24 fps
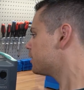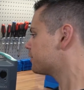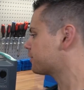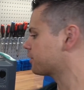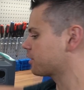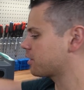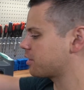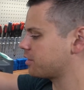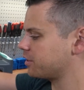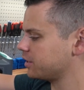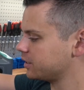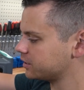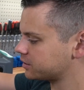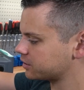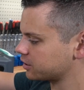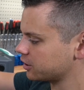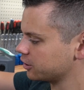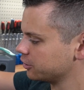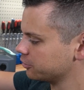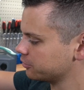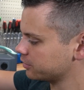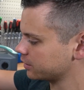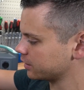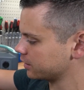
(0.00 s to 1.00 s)
for this
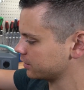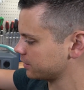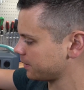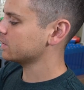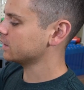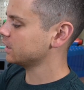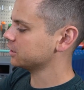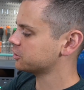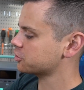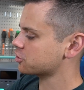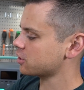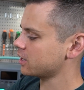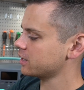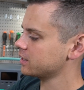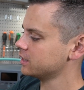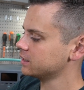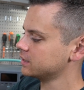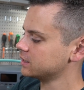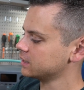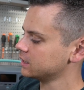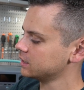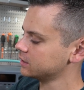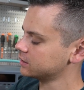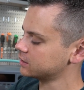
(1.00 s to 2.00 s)
unit. Let's try the
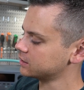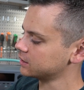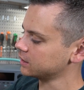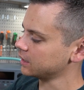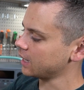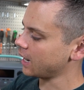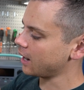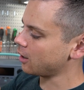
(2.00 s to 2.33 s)
DC